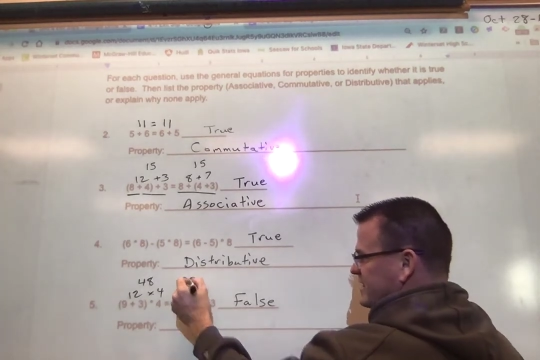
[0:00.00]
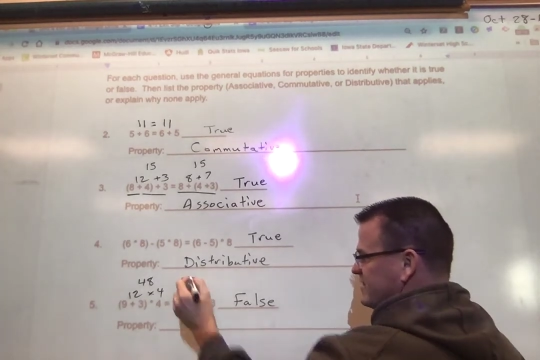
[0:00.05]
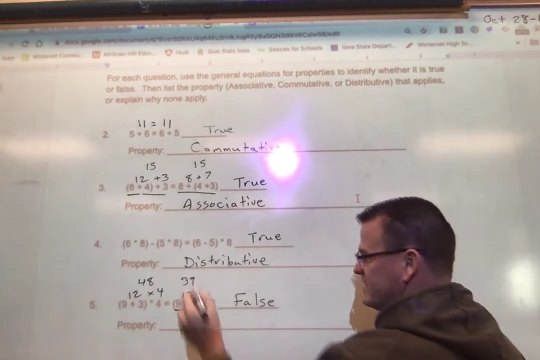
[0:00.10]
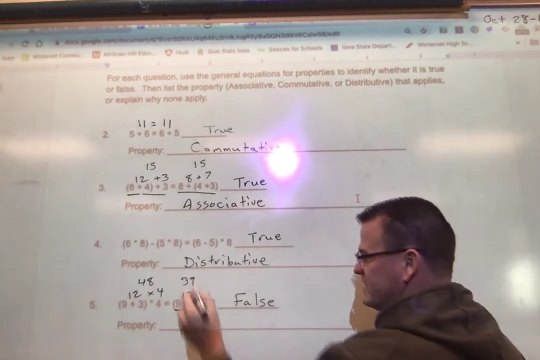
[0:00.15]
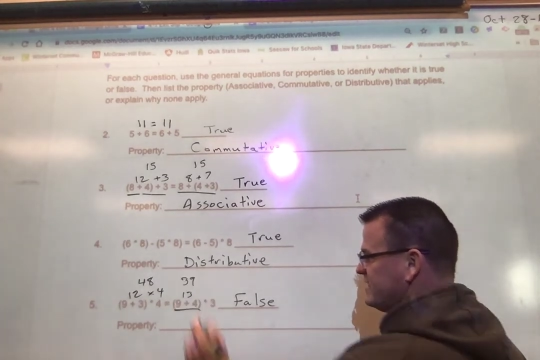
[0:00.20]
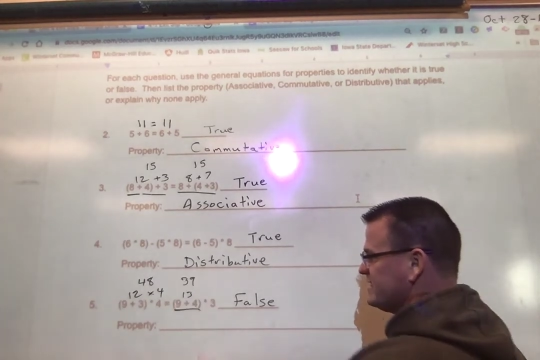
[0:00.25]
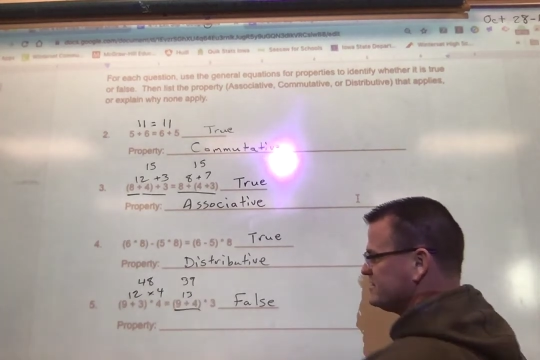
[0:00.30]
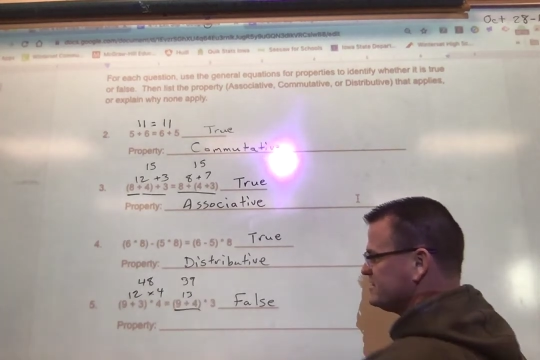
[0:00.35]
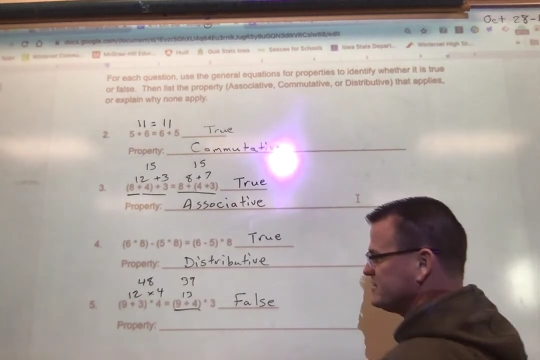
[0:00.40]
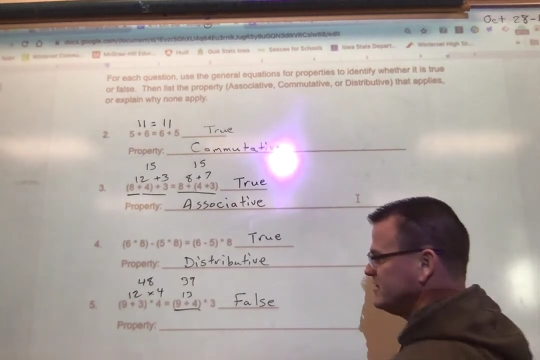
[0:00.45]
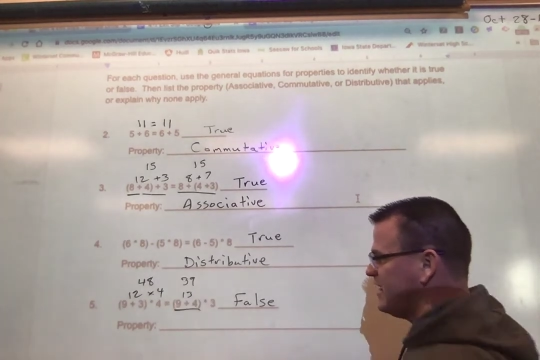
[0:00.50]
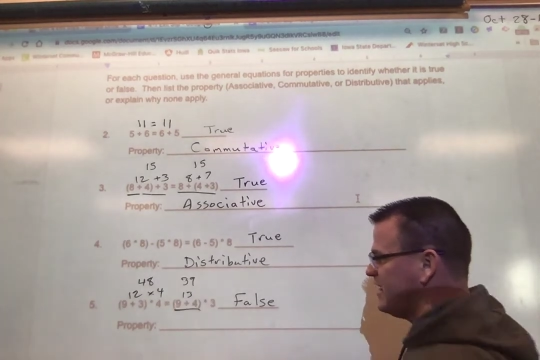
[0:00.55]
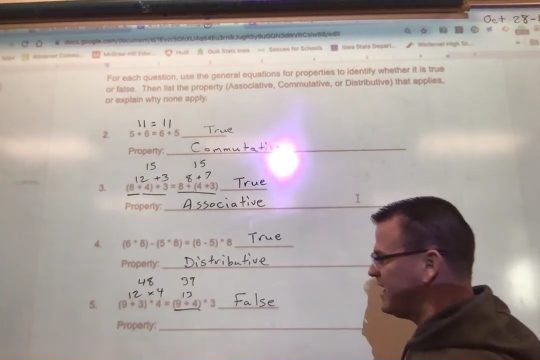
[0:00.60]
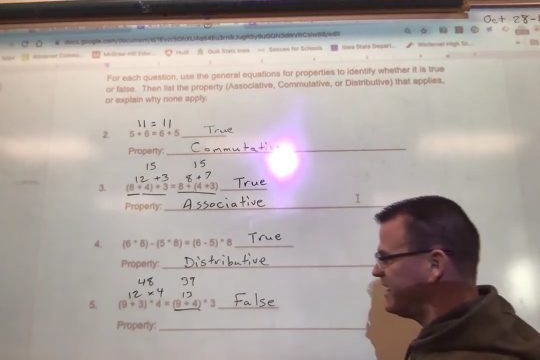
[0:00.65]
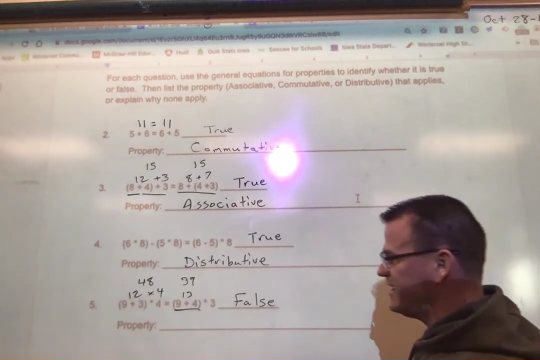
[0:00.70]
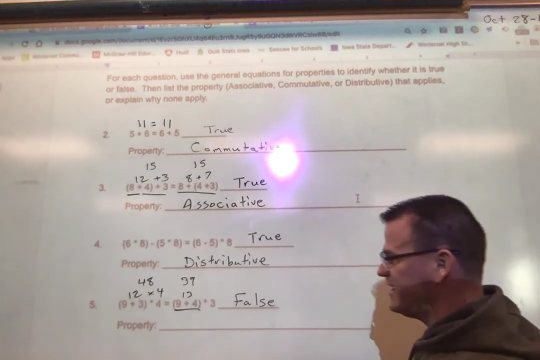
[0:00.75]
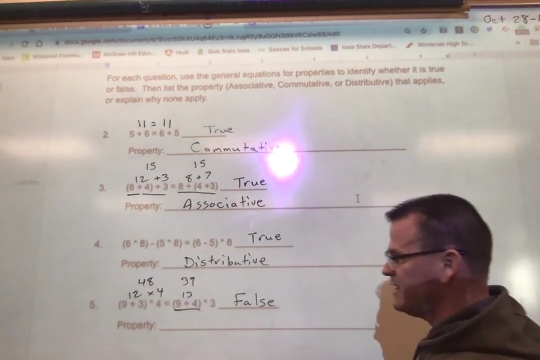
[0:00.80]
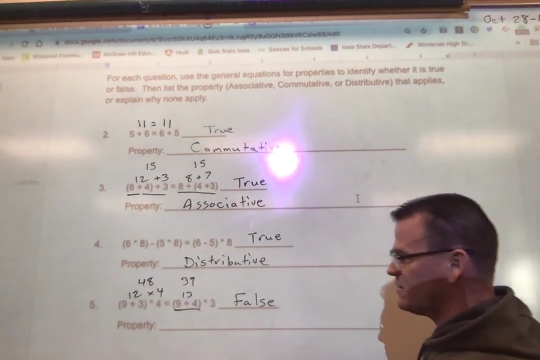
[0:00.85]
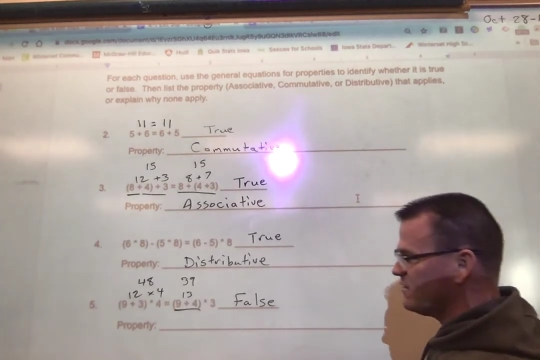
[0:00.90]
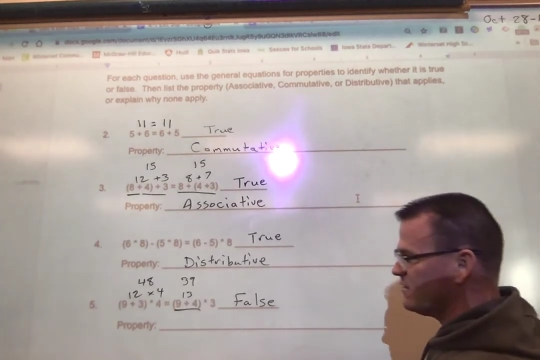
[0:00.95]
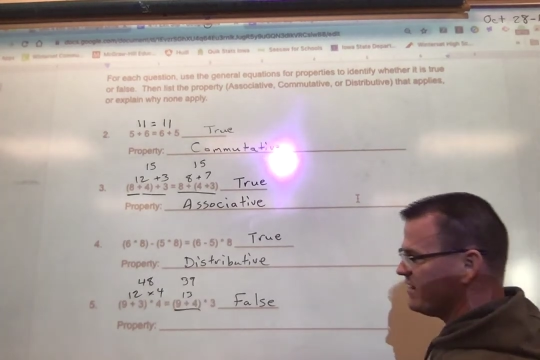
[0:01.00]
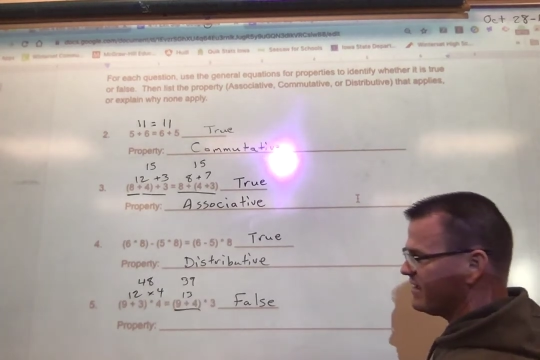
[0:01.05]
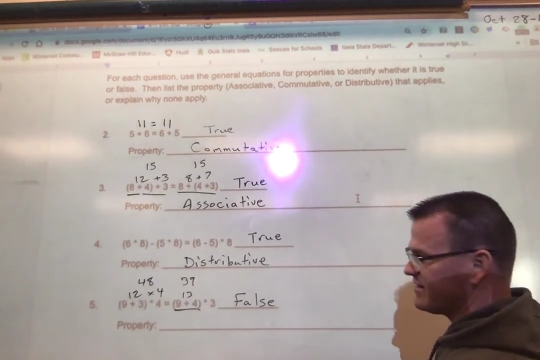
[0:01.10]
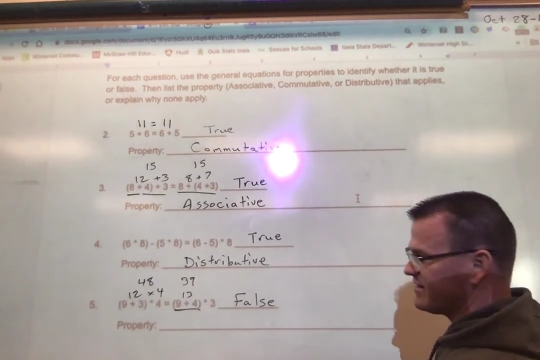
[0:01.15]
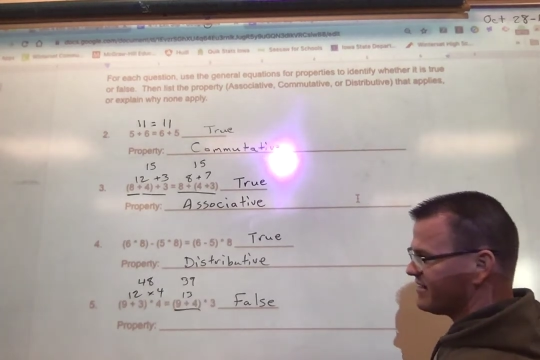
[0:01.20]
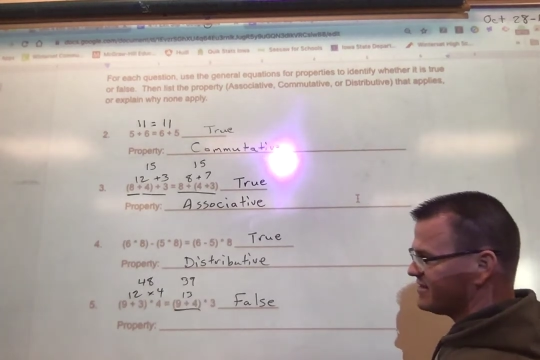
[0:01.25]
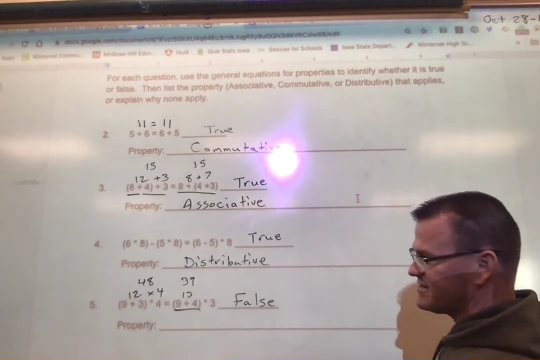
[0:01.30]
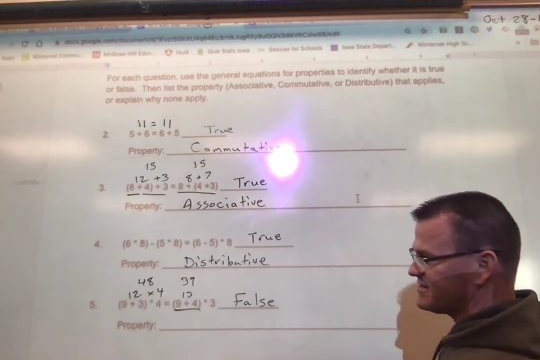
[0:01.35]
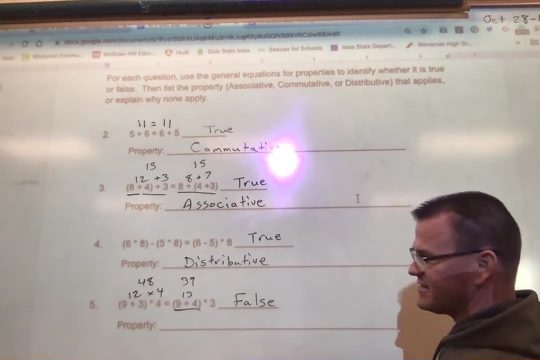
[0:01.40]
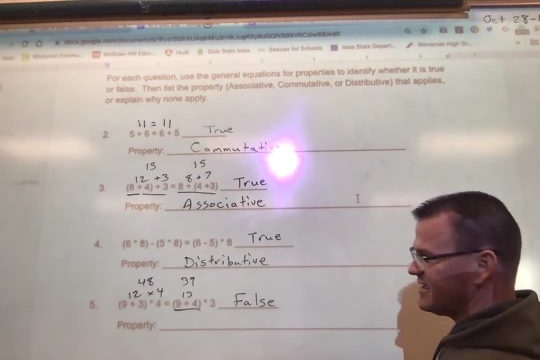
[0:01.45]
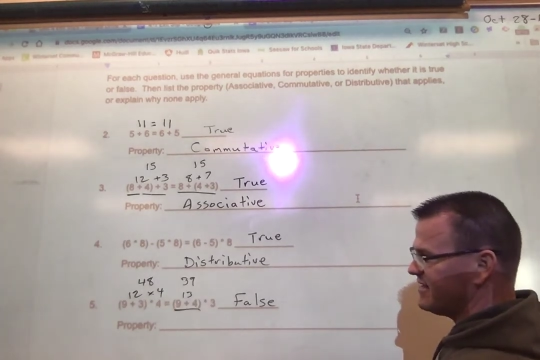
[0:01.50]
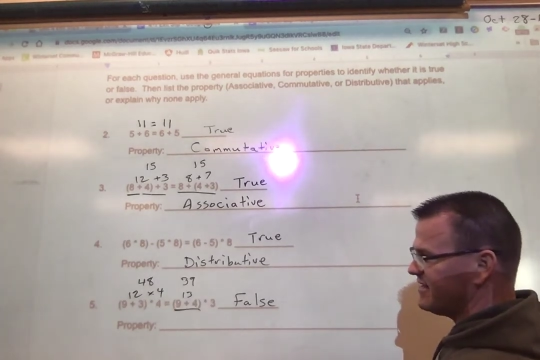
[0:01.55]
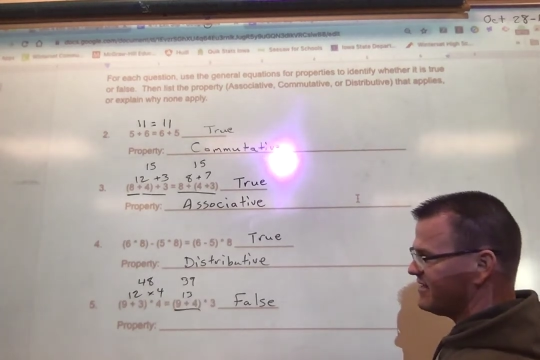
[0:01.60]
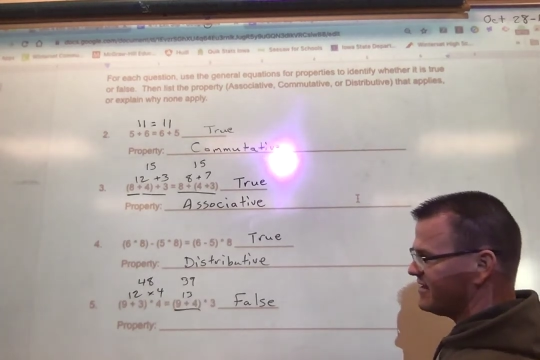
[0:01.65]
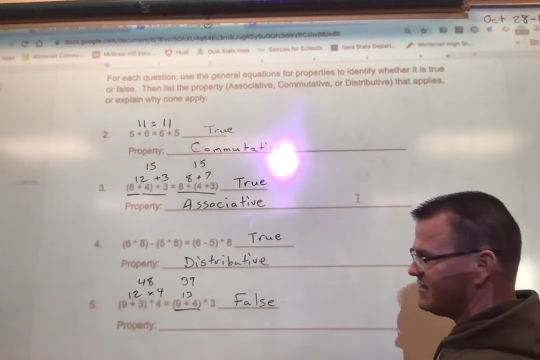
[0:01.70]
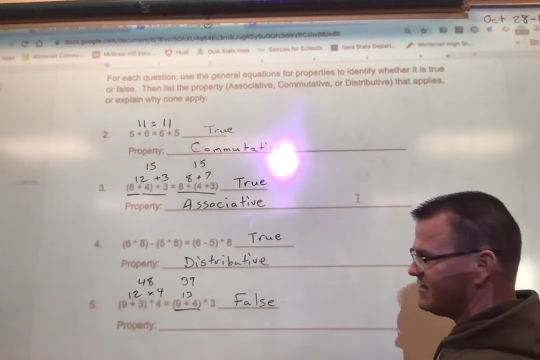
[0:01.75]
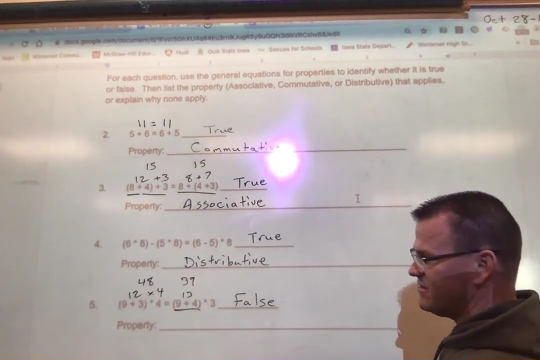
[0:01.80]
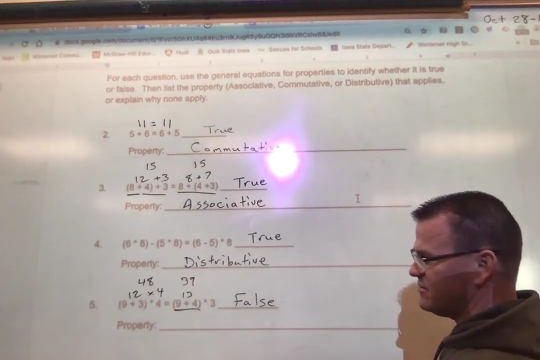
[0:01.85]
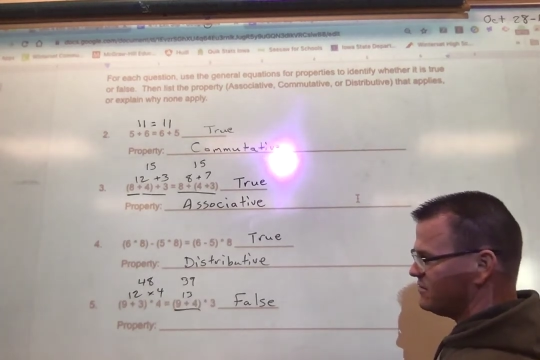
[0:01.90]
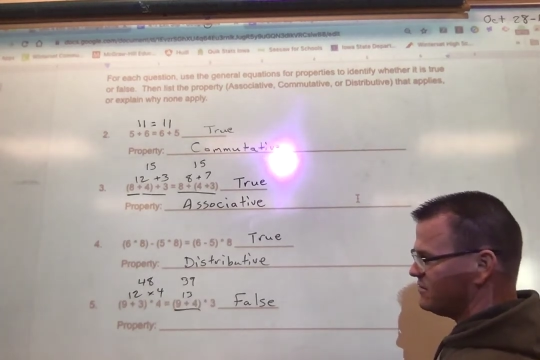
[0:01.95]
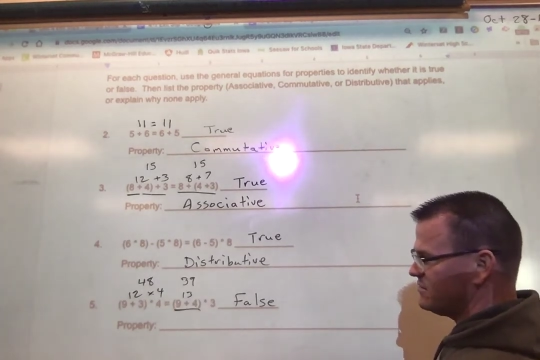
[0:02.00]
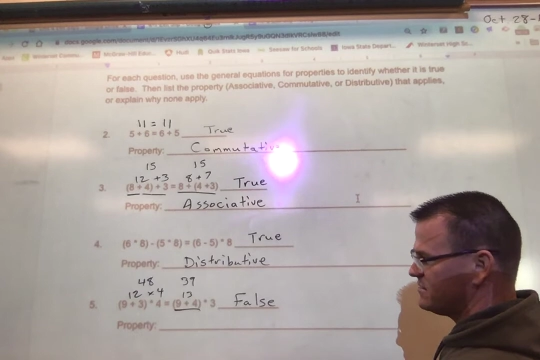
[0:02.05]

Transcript: These do not equal like they say they do,